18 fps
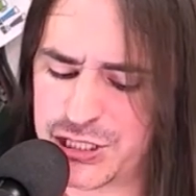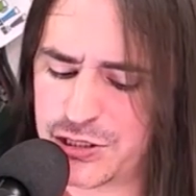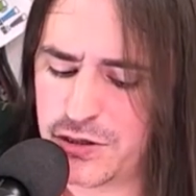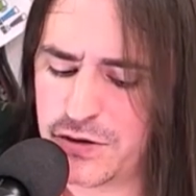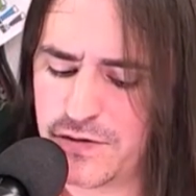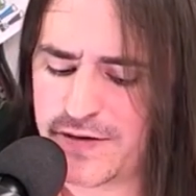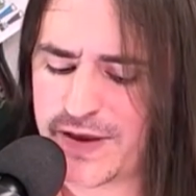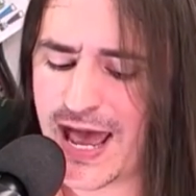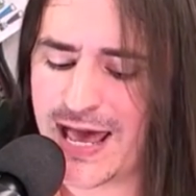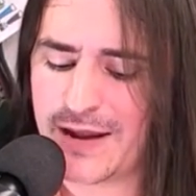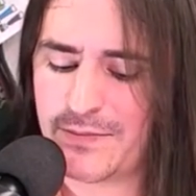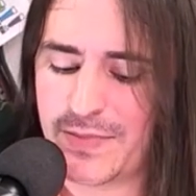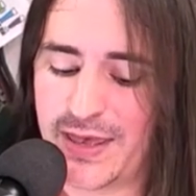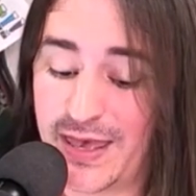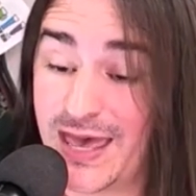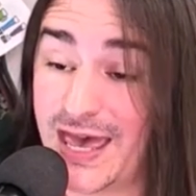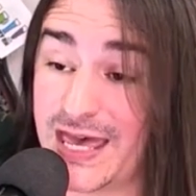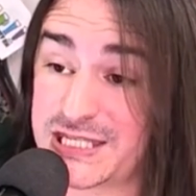you've gone
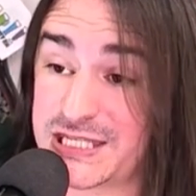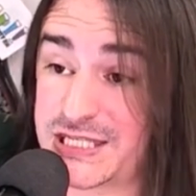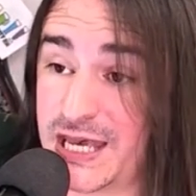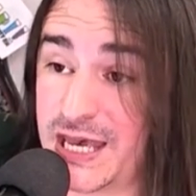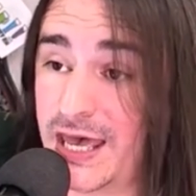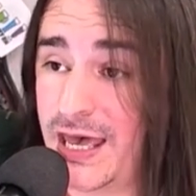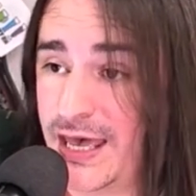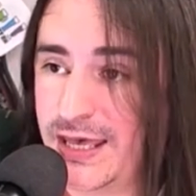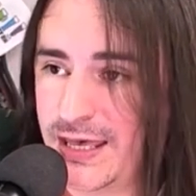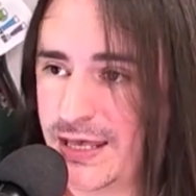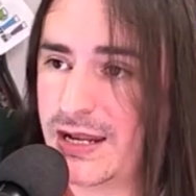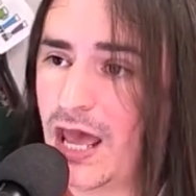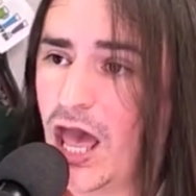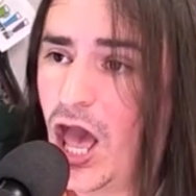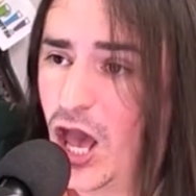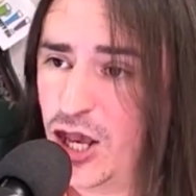missing.